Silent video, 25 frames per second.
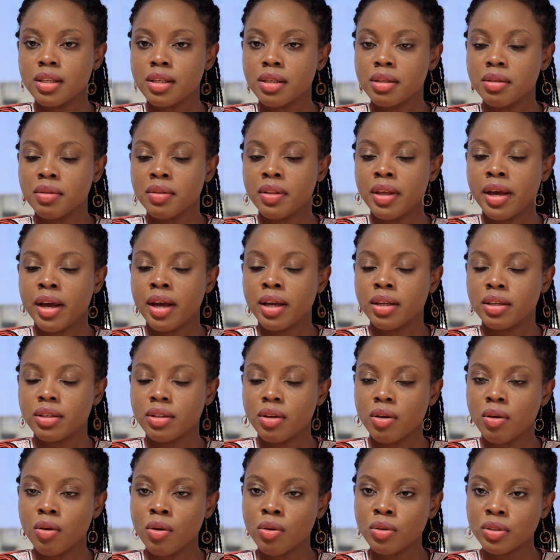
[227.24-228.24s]
there are
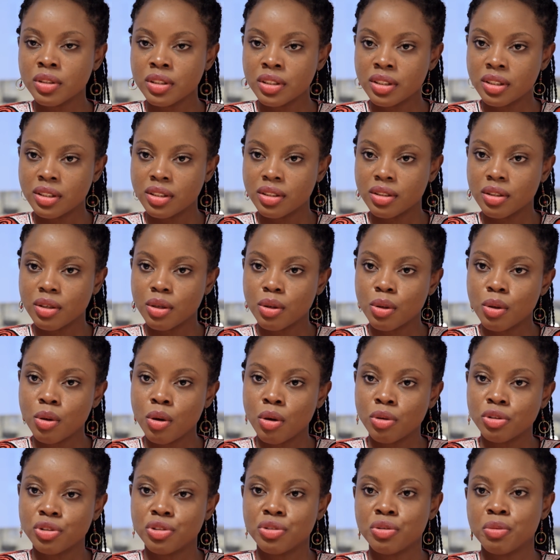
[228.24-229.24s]
all these
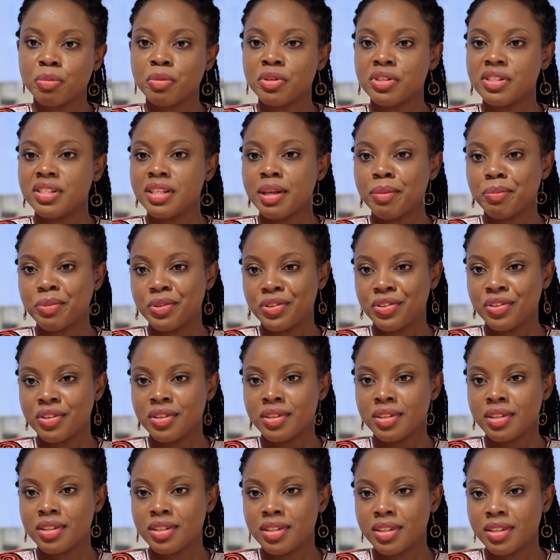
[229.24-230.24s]
cultural
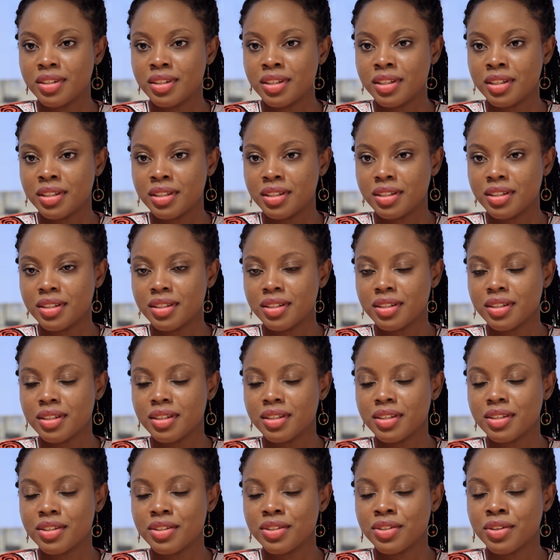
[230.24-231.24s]
perceptions that
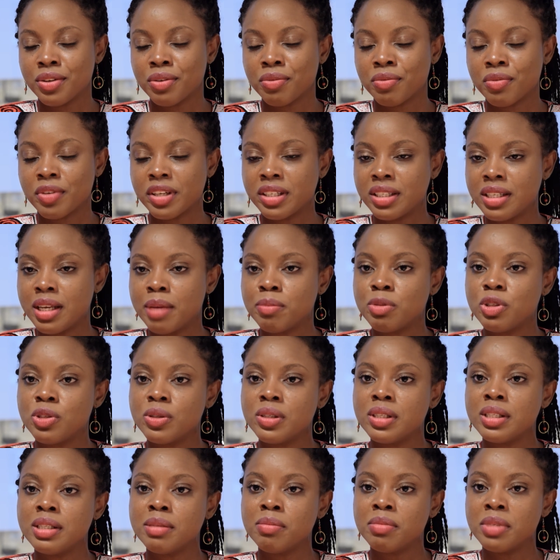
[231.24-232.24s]
sort of attempt to
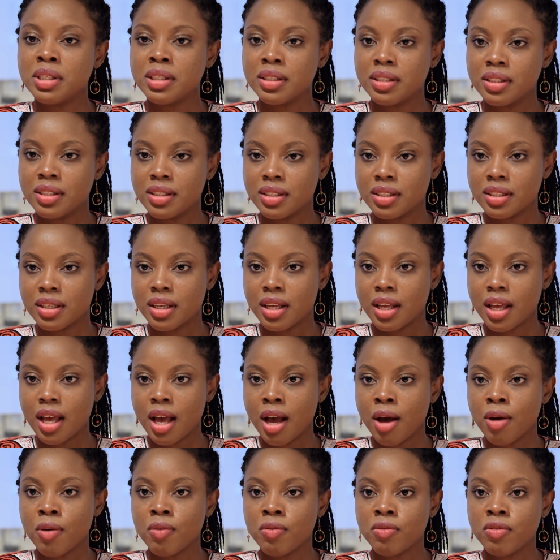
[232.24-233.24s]
limit
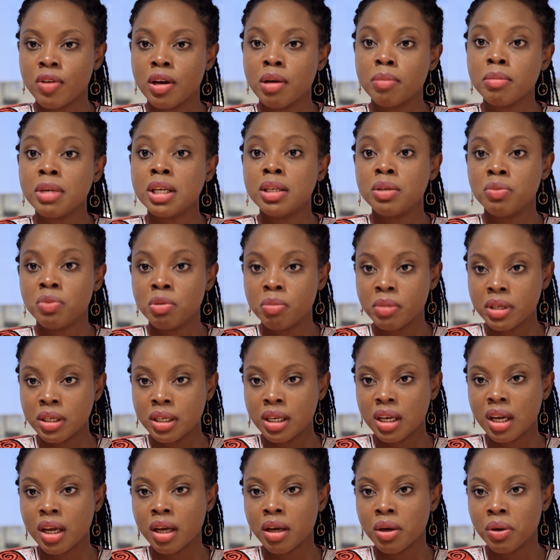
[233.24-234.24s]
how far many women
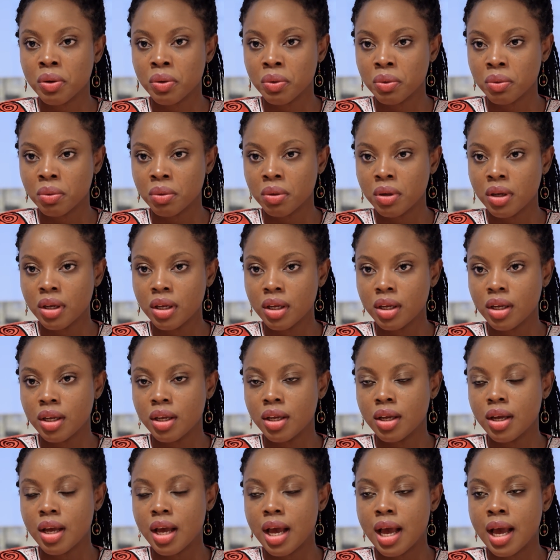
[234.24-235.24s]
can go
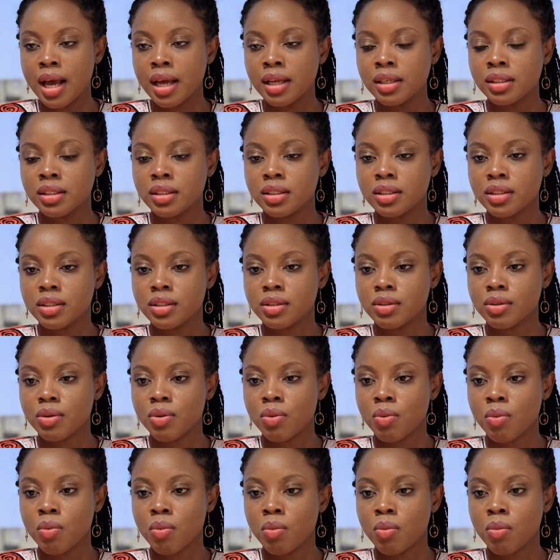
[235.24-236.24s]
and
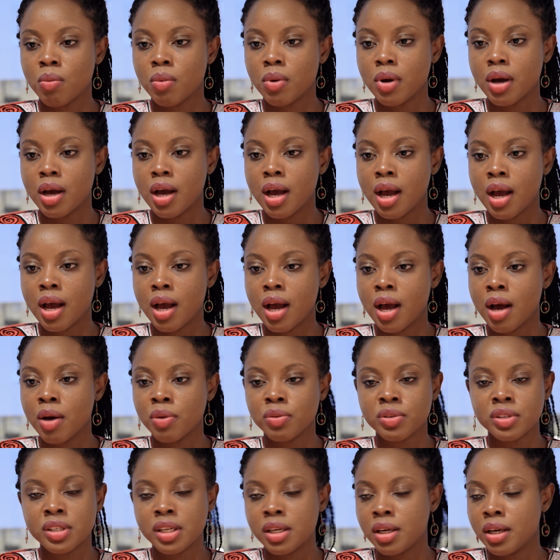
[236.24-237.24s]
how
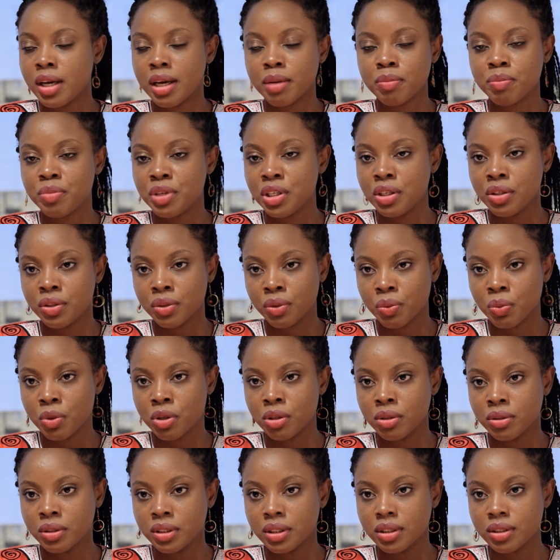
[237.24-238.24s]
they can be in the
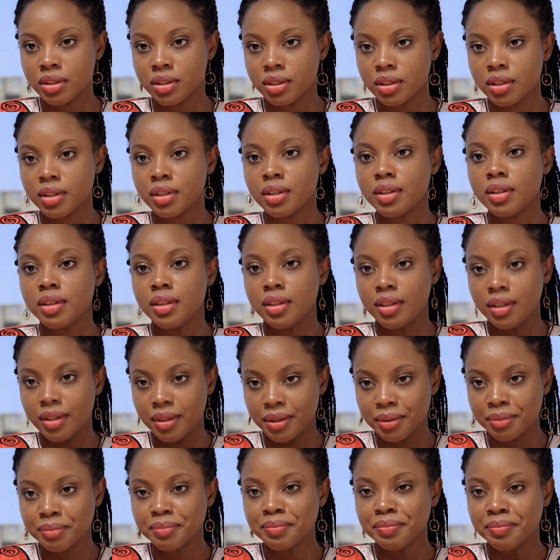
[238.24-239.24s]
world.
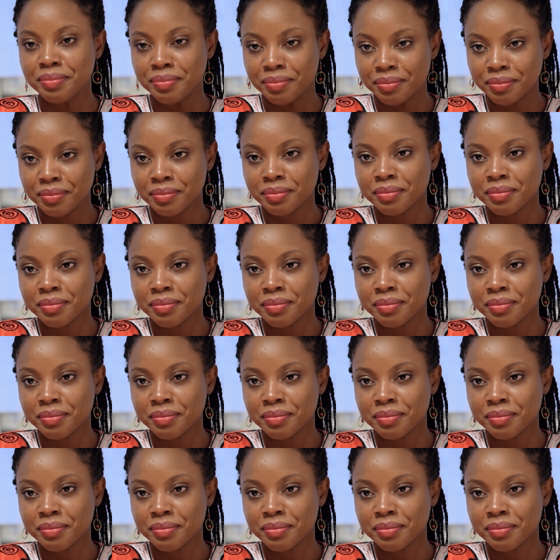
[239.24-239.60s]
Being